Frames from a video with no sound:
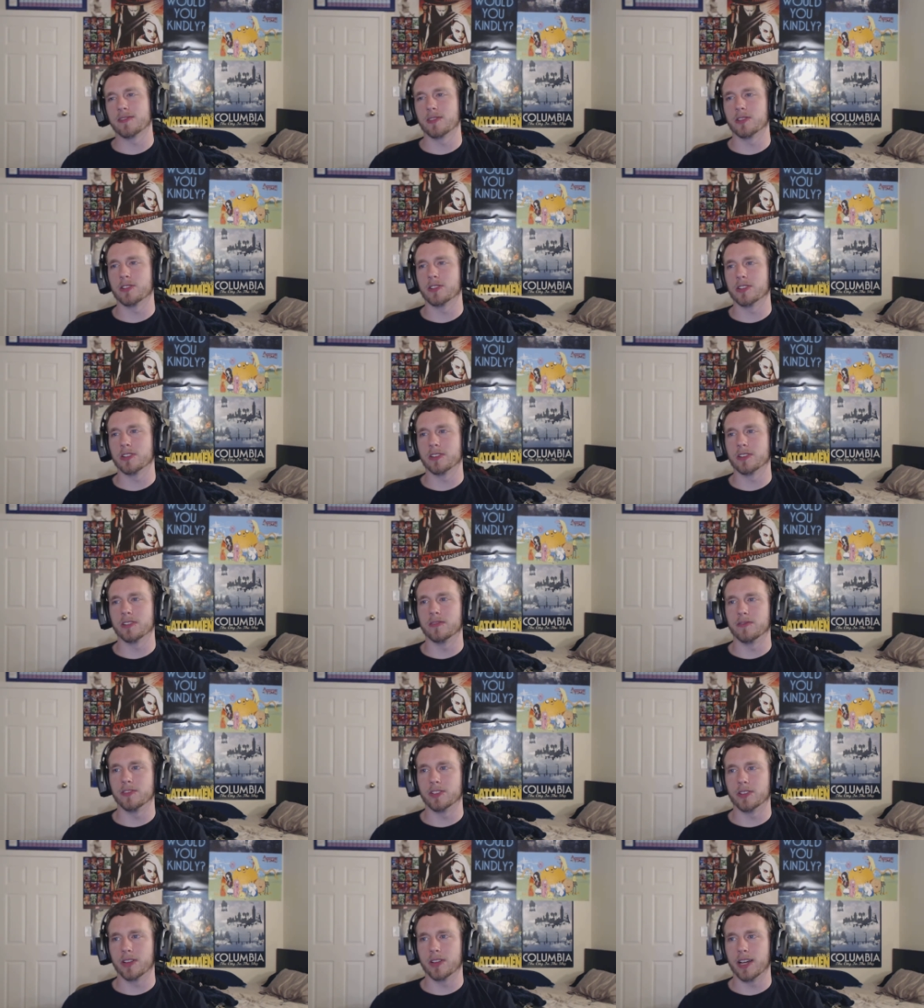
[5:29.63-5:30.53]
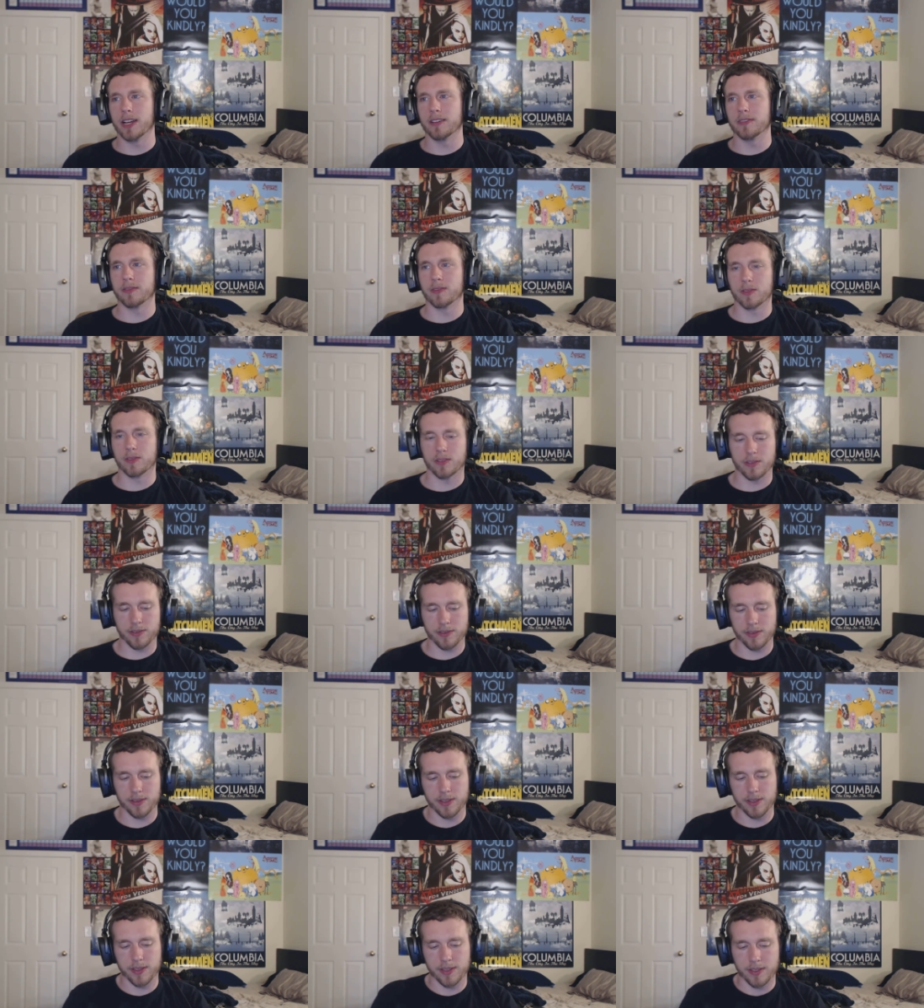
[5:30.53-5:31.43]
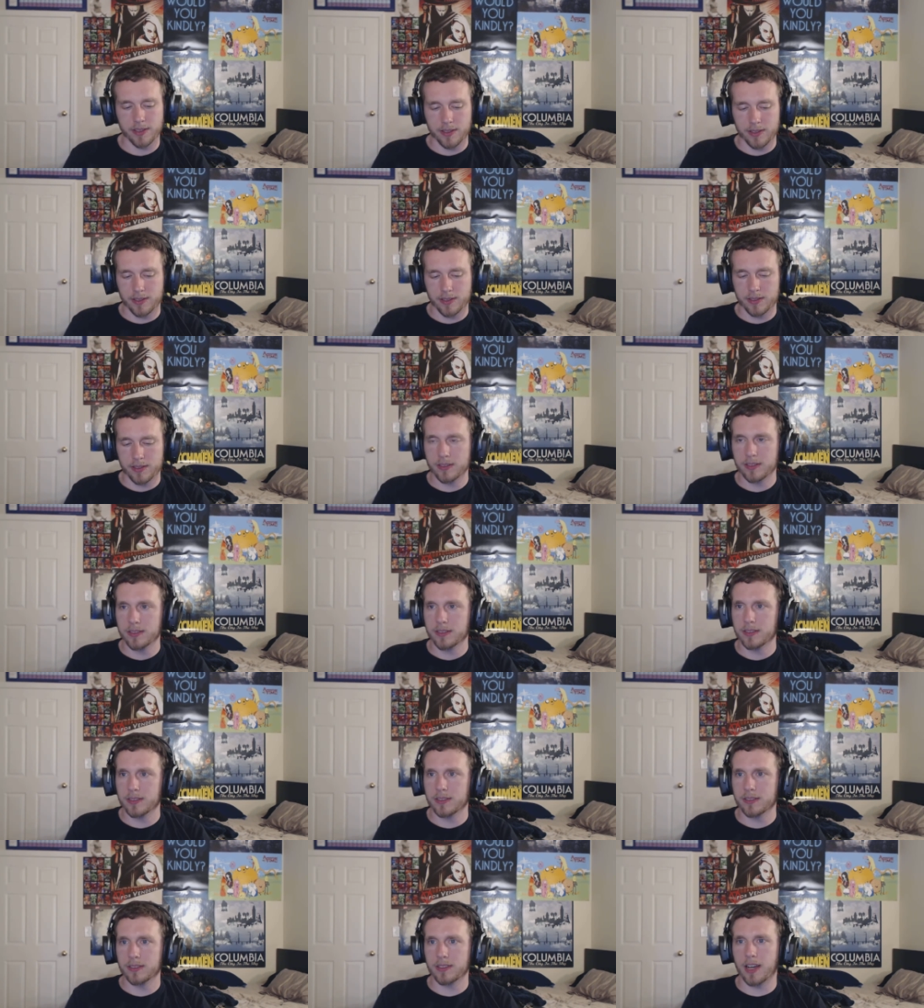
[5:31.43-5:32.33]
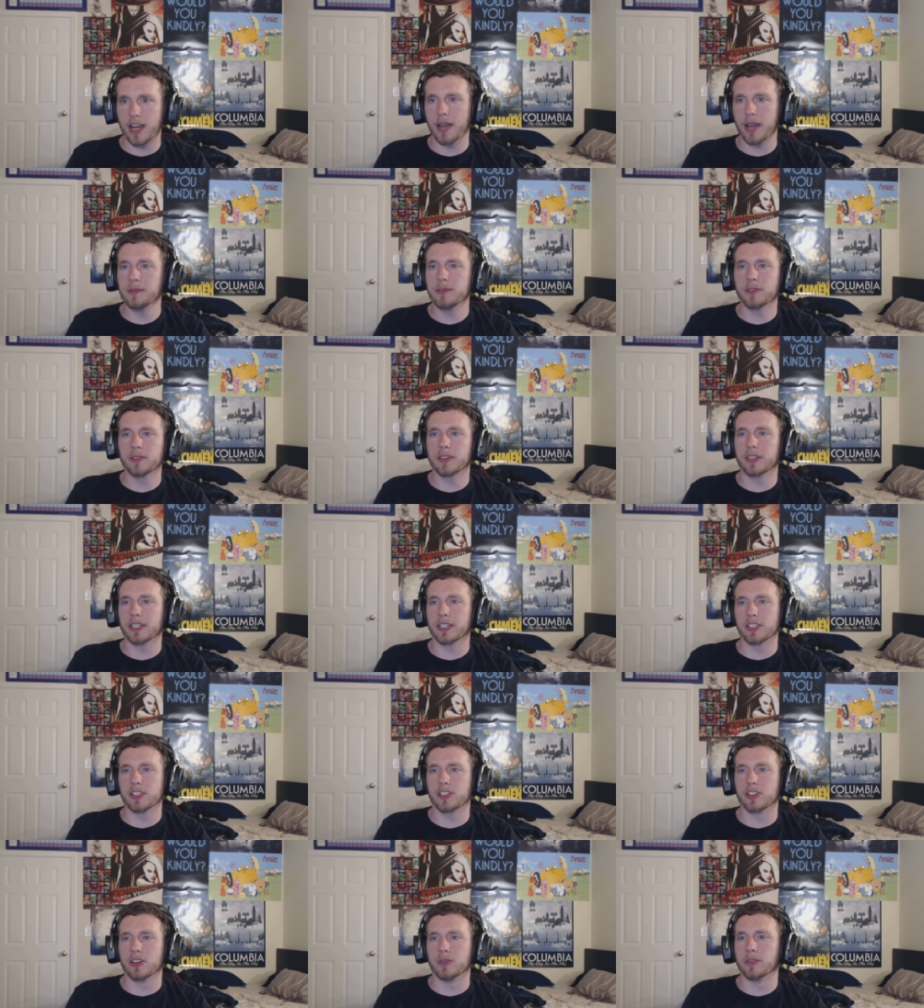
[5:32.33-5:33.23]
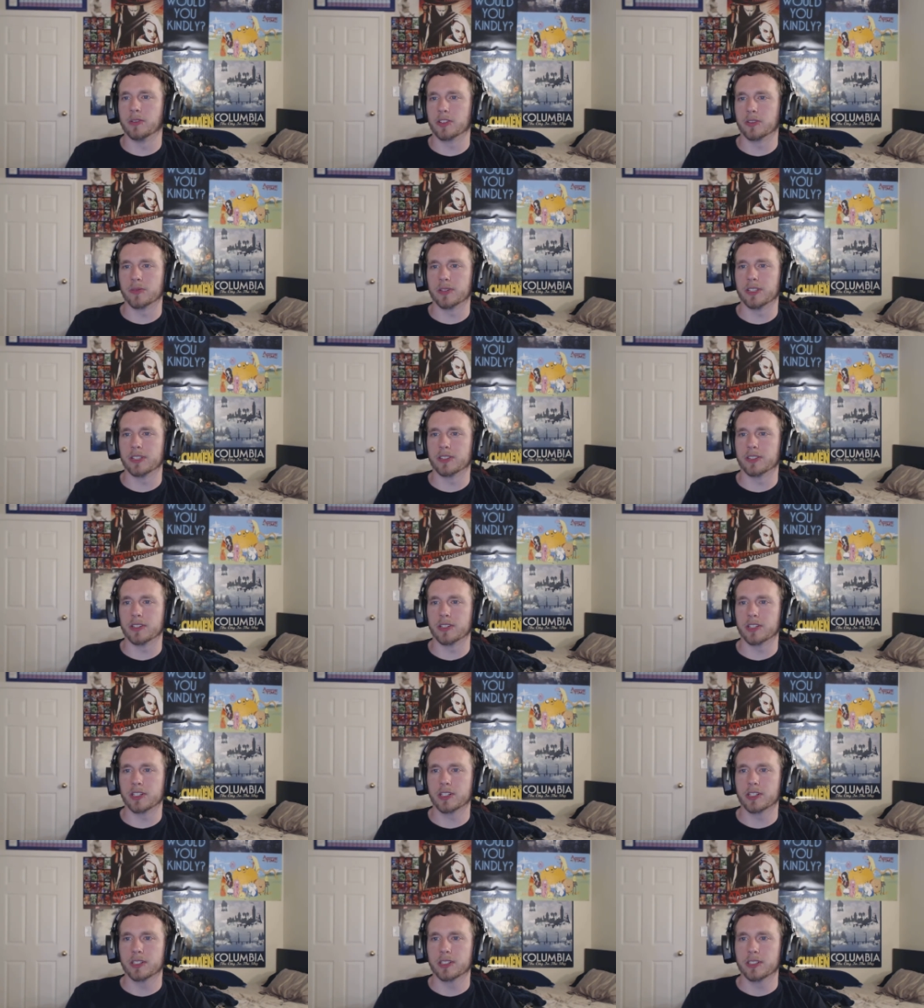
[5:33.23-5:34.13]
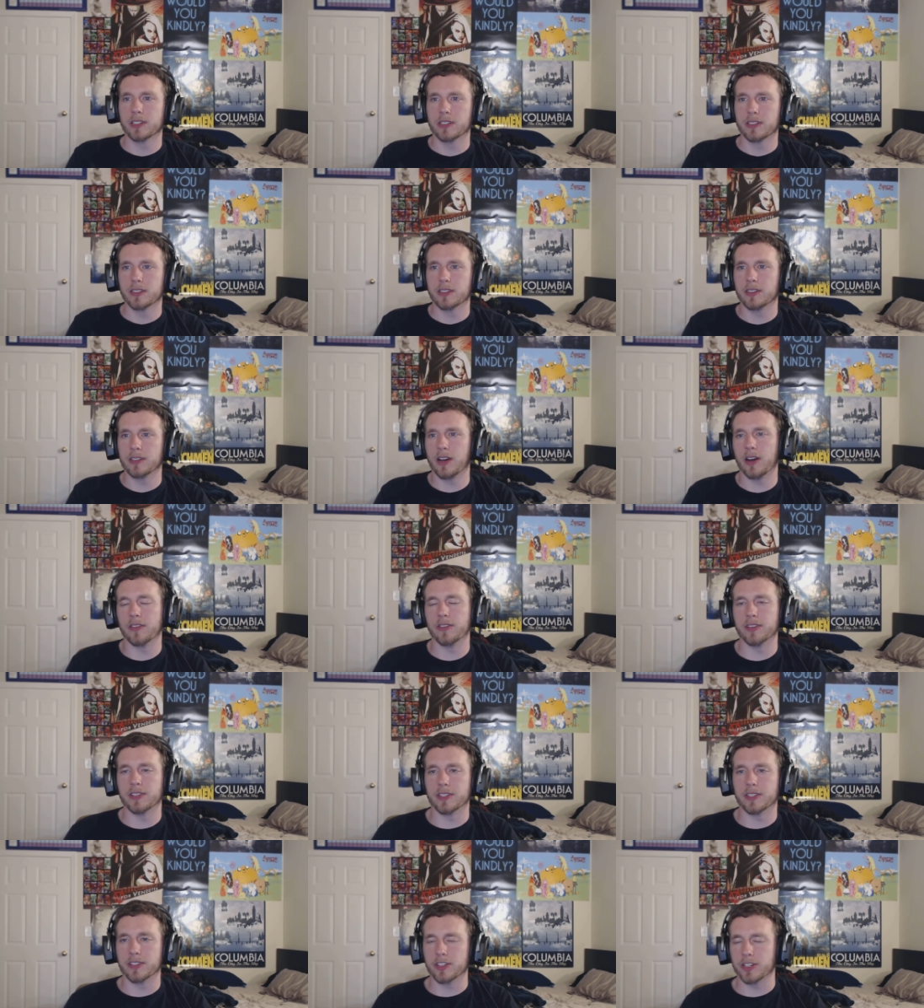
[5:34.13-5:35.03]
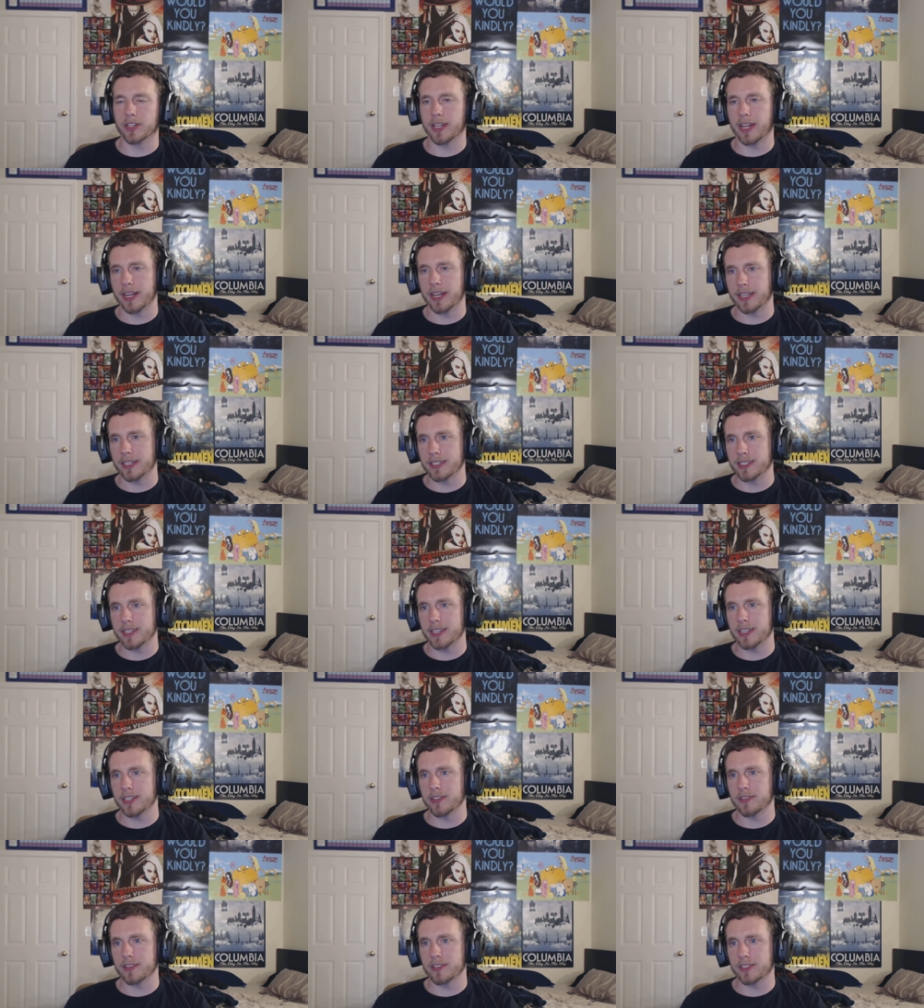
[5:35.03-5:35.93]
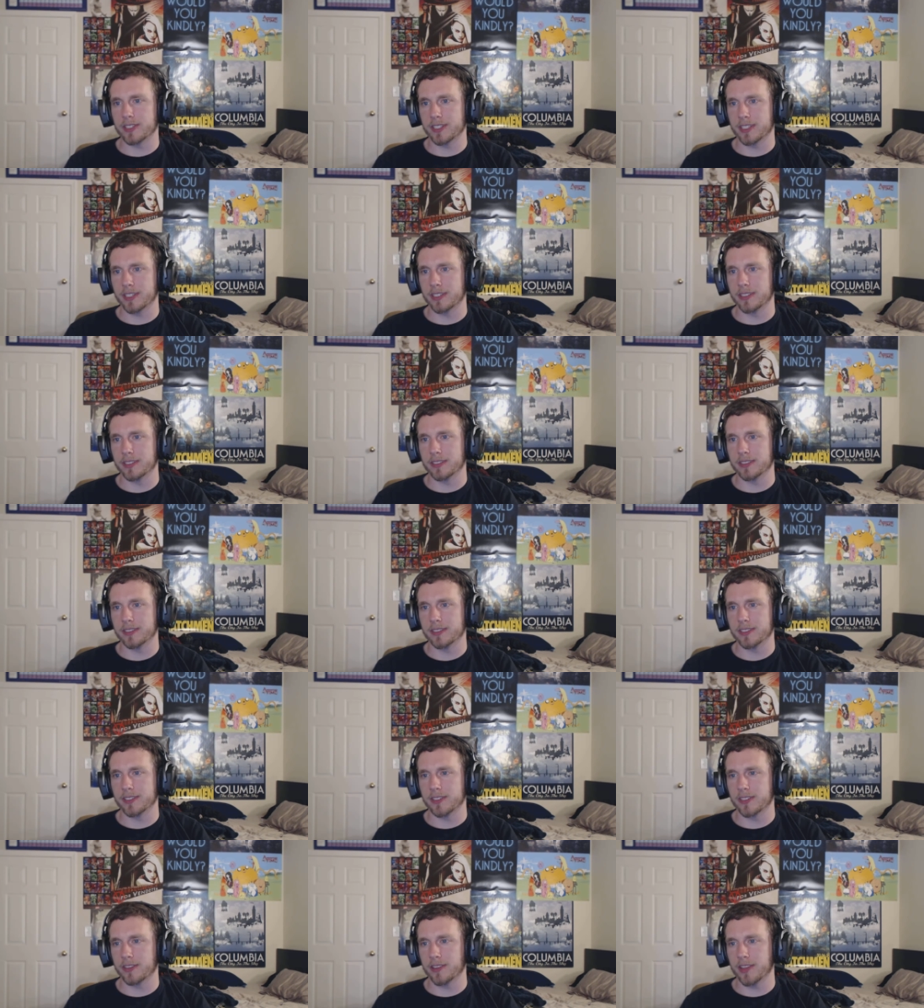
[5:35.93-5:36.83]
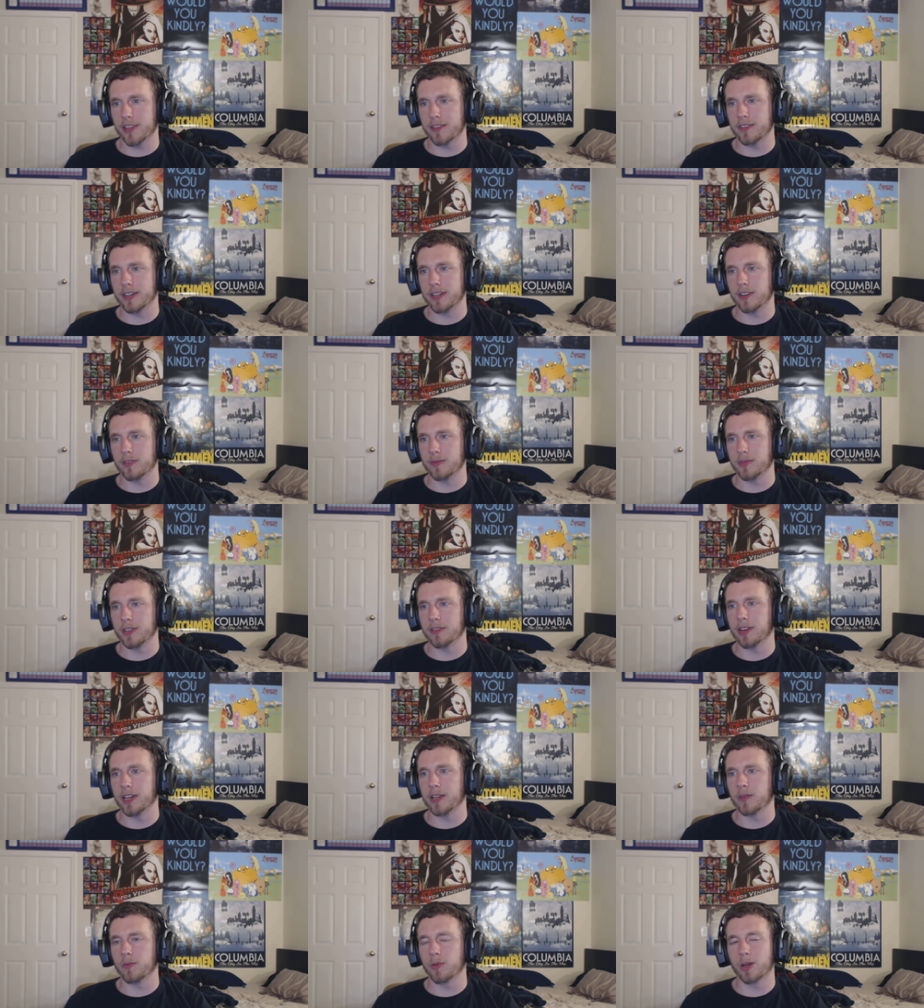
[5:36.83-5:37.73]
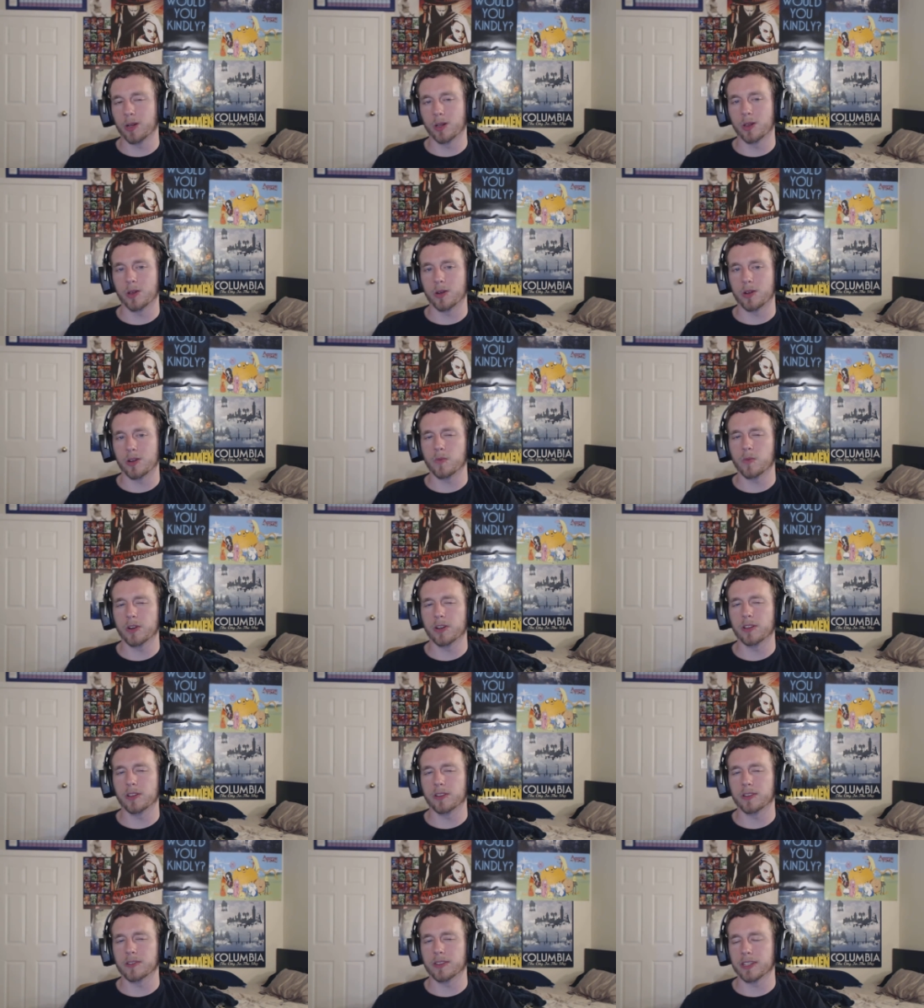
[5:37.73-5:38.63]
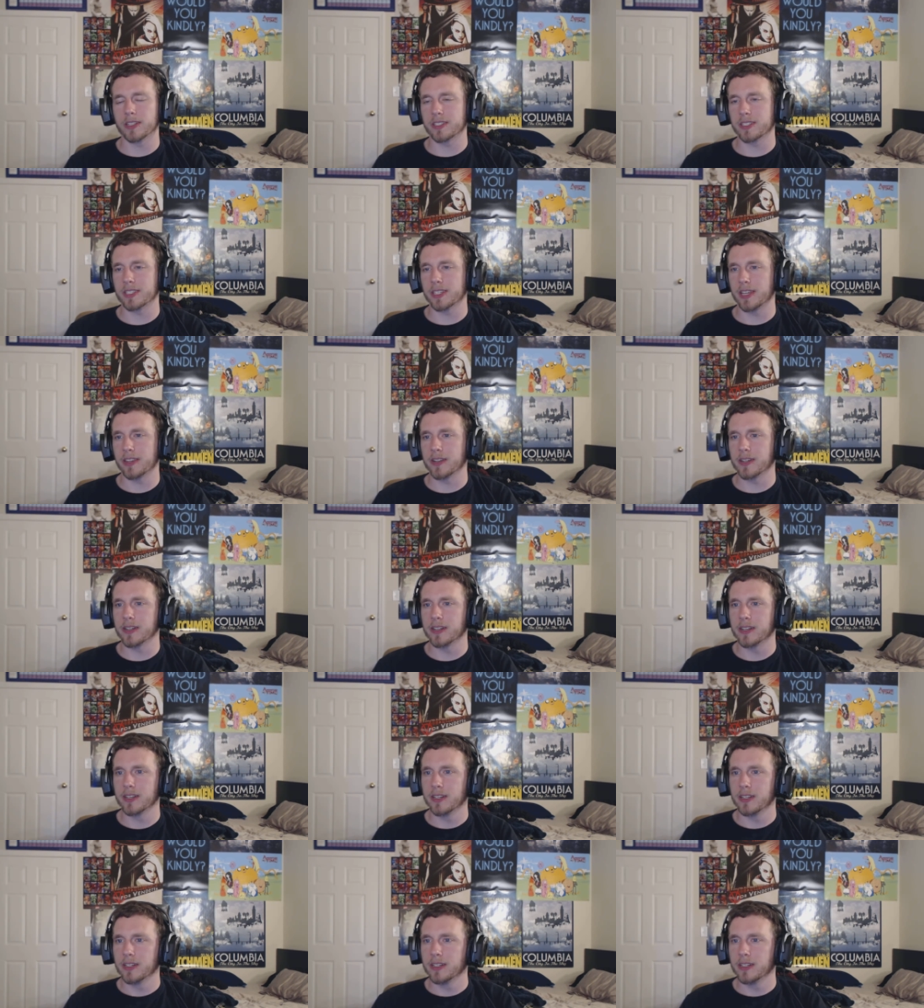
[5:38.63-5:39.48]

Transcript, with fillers: version of July Fourth. I'm doing like so much research on this shenanigans, and you're just gonna you're gonna love it. It'll be great. We're gonna learn. We're gonna learn things together.